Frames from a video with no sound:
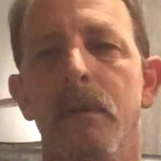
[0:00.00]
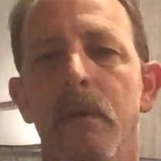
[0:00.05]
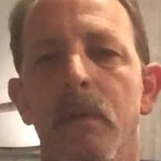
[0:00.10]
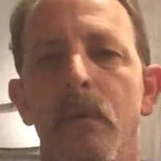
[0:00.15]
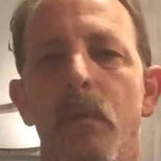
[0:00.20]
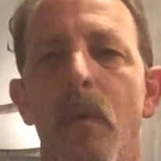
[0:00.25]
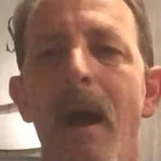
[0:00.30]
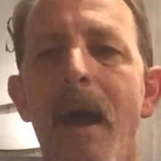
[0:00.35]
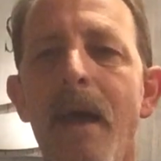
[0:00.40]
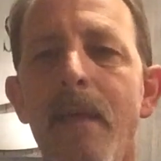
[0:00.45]

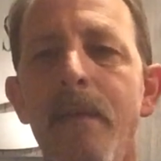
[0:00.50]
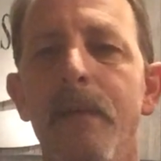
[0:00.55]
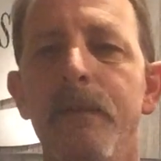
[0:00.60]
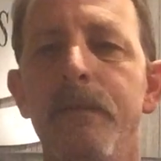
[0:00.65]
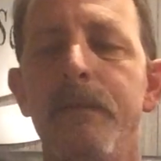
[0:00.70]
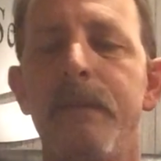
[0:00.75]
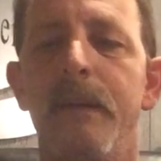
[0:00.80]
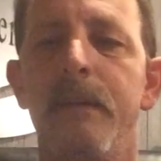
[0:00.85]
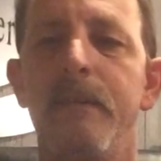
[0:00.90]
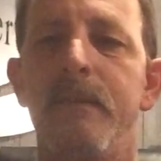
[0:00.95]
why are
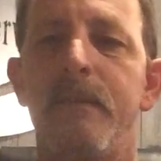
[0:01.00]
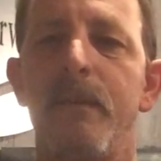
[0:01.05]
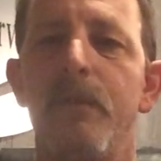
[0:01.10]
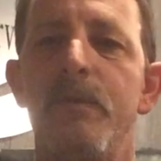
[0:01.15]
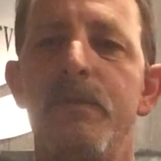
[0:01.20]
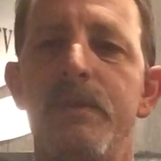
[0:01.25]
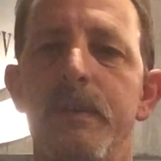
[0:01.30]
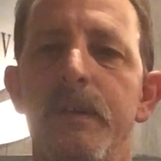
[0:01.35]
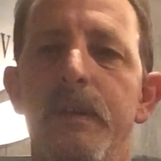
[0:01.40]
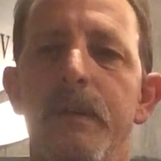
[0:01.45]
those things so
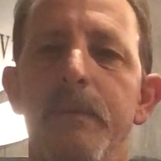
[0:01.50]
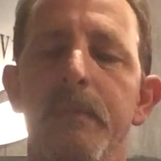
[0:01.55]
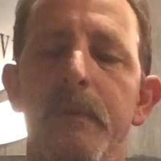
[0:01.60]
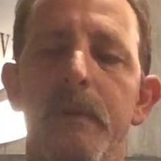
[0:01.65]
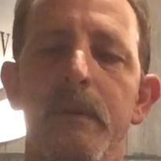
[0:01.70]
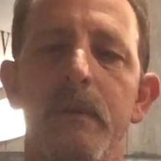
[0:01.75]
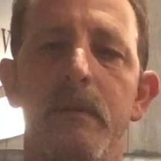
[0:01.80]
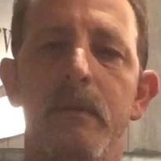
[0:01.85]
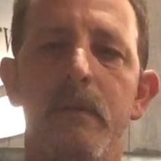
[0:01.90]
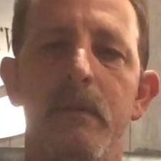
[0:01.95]
cheap?
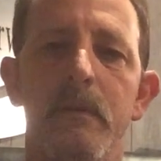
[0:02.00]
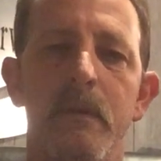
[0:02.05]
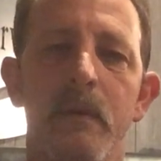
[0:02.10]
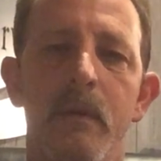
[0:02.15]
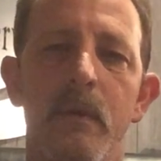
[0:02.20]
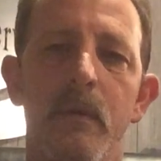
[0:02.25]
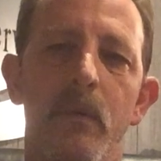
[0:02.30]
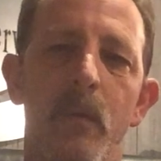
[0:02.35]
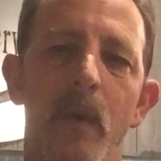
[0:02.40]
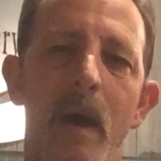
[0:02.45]

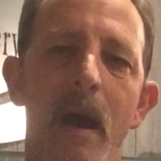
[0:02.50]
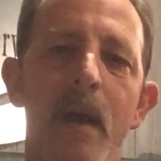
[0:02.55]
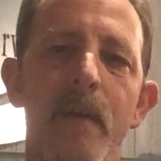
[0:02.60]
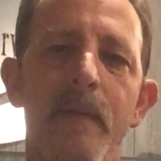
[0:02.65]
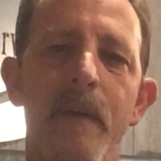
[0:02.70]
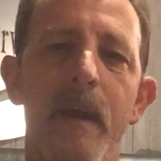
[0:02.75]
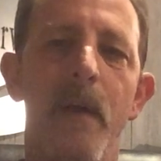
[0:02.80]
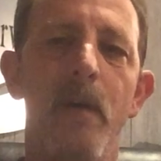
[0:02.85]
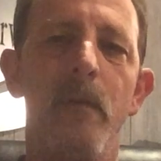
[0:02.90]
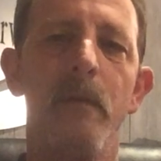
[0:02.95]
Why are
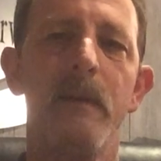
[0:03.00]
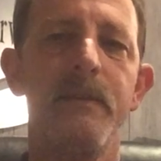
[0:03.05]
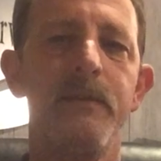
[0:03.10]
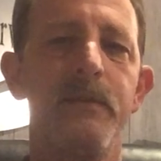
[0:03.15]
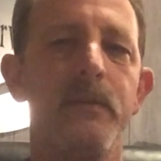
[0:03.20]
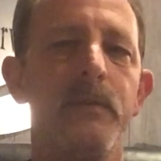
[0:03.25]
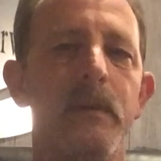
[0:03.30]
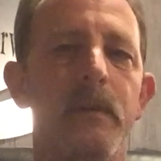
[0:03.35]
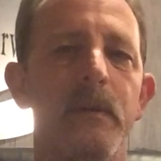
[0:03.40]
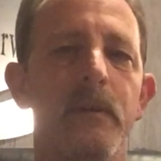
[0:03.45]
they only
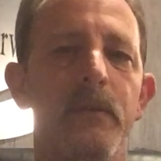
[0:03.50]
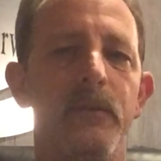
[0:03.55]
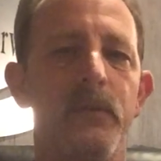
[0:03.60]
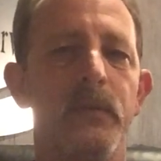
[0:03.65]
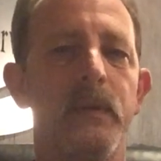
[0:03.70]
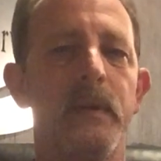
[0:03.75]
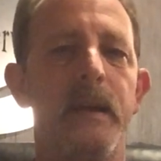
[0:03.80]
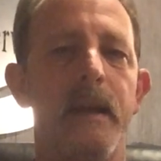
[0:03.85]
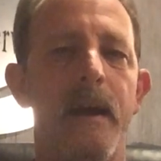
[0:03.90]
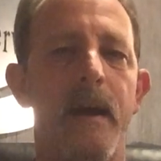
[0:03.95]

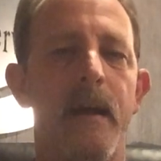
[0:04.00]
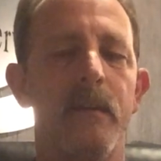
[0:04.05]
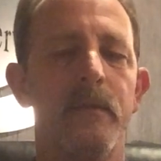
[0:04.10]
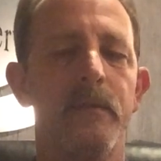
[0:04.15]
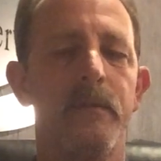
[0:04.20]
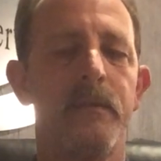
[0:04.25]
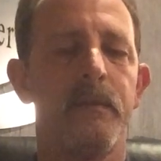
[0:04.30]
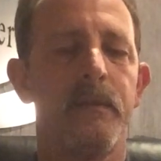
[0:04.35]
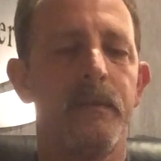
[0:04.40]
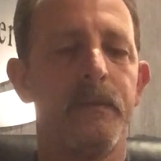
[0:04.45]
$220
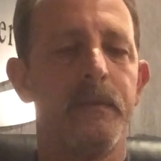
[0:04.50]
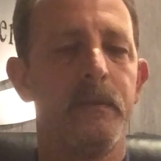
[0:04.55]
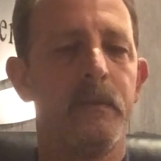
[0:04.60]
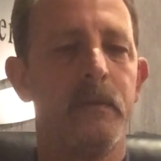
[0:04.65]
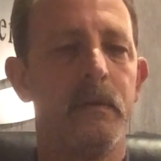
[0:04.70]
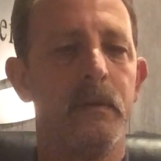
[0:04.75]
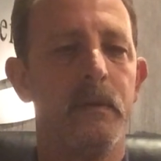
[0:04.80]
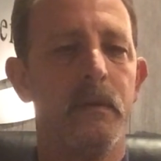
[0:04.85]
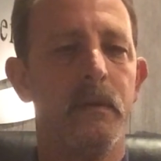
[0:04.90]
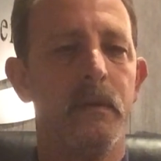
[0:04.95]

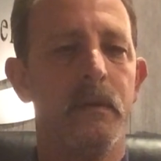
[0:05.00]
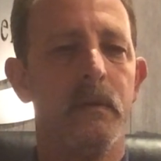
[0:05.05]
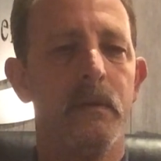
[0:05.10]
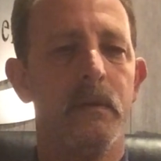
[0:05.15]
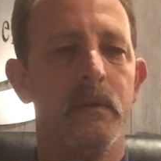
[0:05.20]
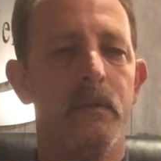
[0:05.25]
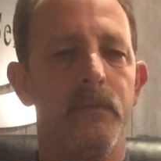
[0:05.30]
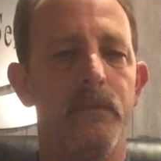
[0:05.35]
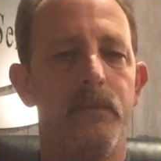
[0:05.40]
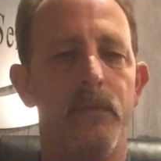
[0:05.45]

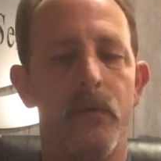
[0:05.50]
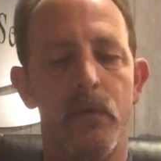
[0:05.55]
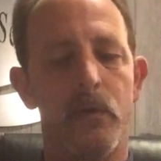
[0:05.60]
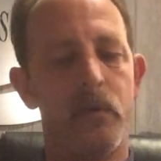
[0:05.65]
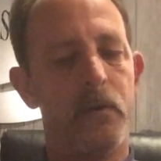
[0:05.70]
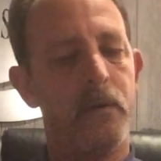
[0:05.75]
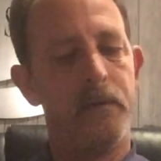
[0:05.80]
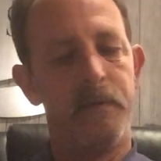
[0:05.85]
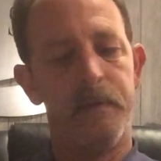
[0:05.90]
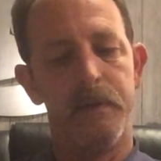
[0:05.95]

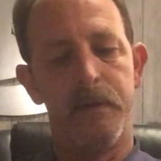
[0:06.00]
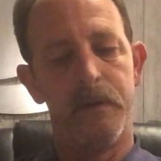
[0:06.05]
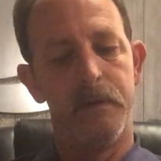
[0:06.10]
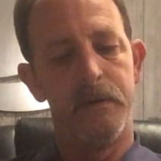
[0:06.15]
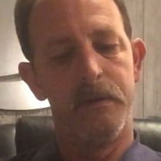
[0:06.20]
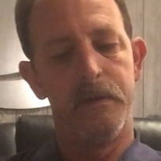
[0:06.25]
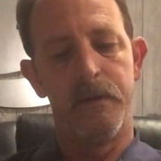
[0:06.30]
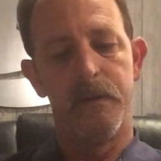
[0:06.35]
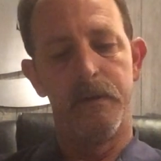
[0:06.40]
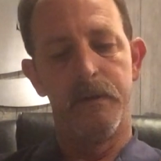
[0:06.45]
for
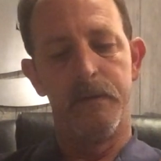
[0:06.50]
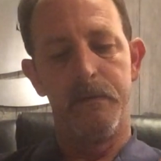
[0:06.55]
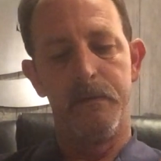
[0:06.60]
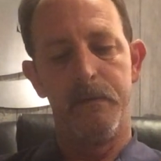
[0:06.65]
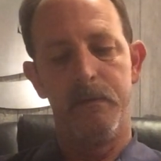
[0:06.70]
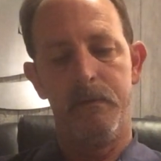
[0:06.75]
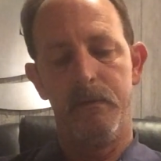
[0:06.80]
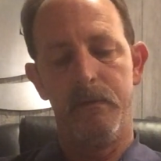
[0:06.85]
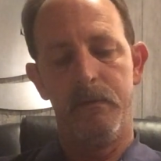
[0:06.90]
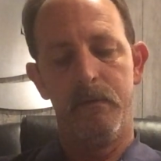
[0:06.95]
the
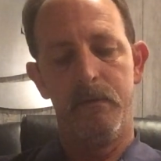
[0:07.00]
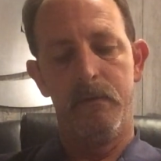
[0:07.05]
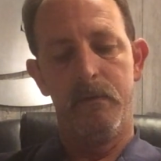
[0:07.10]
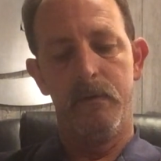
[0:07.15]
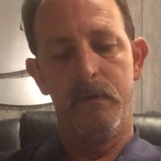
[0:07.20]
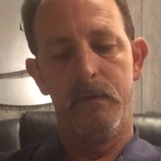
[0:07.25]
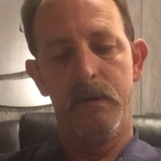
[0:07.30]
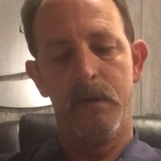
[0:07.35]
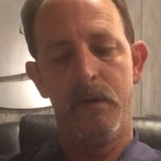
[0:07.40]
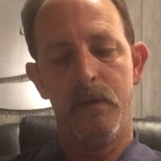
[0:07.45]

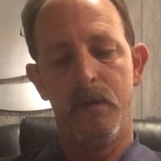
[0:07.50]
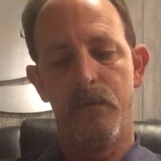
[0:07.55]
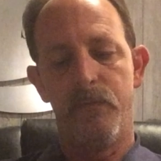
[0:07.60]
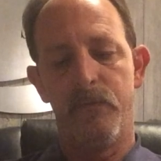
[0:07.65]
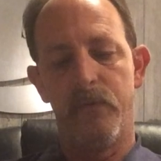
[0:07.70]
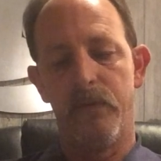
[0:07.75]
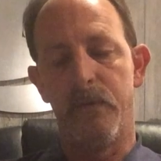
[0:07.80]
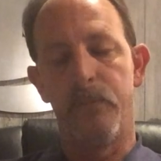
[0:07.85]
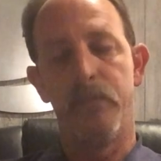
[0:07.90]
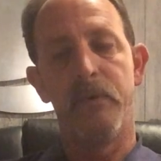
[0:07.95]

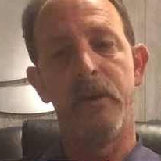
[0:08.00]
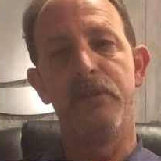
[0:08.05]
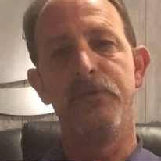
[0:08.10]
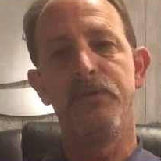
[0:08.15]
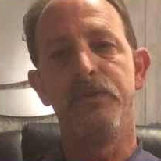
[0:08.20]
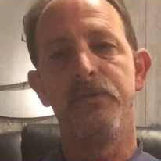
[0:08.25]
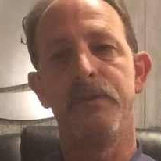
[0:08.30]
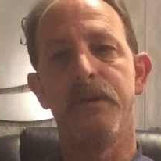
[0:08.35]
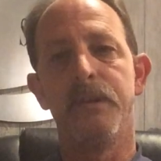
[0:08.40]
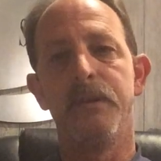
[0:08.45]
for the
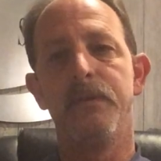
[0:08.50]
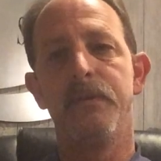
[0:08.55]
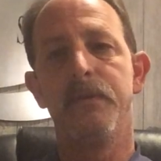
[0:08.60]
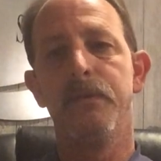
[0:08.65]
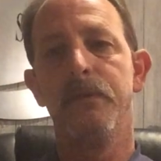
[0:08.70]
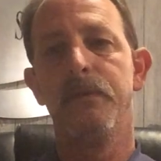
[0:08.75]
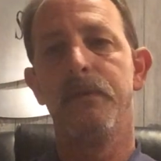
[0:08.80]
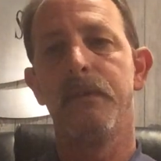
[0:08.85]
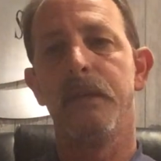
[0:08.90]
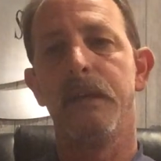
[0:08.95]
pressure
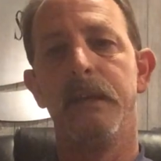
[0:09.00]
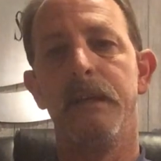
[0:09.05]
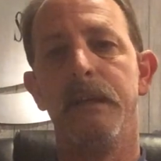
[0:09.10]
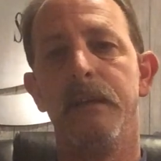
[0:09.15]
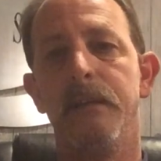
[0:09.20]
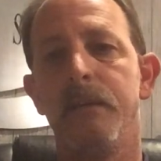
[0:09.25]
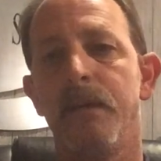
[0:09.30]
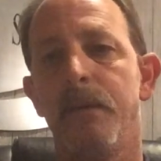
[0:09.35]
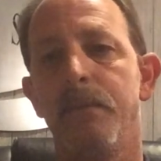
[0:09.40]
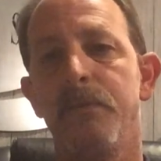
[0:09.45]
sensors and the
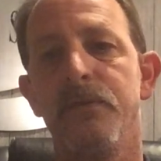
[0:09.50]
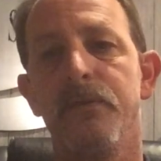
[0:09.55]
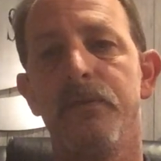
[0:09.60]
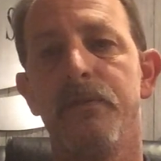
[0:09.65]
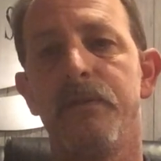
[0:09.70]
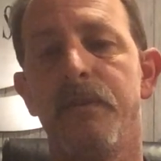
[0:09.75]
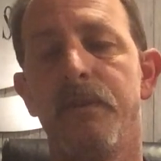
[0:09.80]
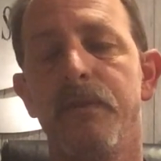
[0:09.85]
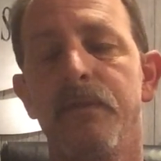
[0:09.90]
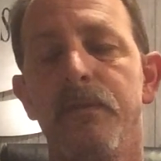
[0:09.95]
temperature
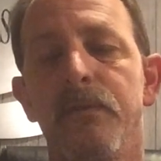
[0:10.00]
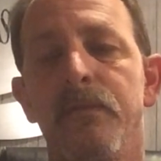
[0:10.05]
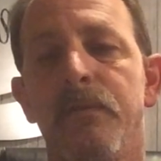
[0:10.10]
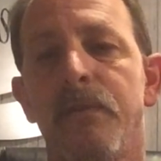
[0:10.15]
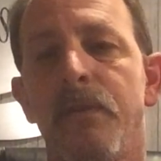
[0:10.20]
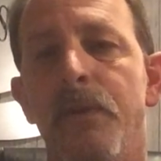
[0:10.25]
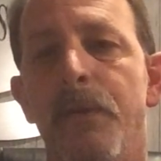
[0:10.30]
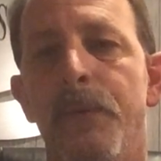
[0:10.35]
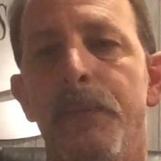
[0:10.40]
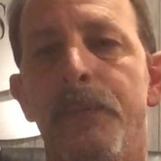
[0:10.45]
sensors?
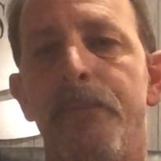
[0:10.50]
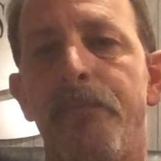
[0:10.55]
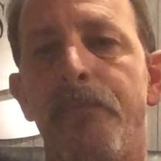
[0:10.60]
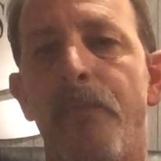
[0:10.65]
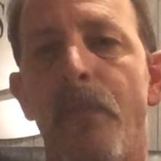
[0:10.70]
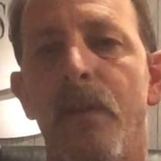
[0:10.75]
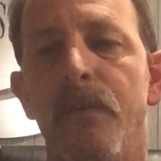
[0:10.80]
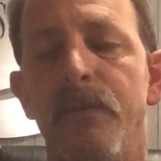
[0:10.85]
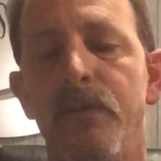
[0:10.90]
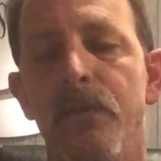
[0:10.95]

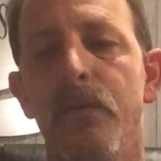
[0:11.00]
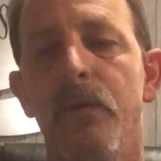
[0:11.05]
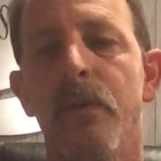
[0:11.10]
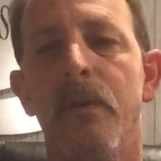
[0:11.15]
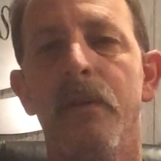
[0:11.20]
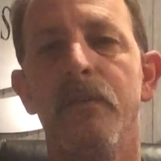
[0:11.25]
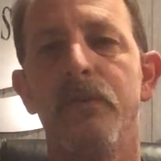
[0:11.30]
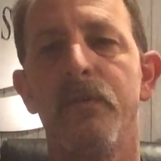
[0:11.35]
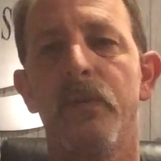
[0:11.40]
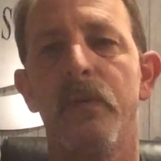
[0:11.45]

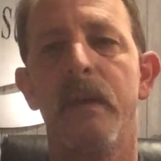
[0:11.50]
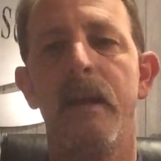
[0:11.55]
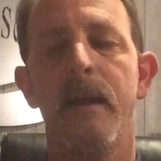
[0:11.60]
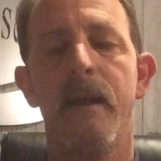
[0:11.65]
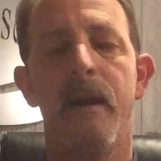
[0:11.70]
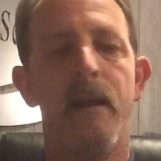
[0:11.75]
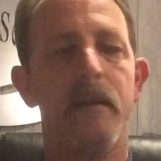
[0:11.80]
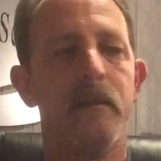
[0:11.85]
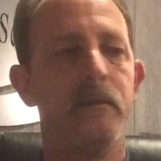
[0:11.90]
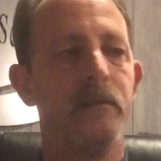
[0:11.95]

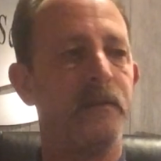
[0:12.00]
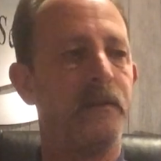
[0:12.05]
$220.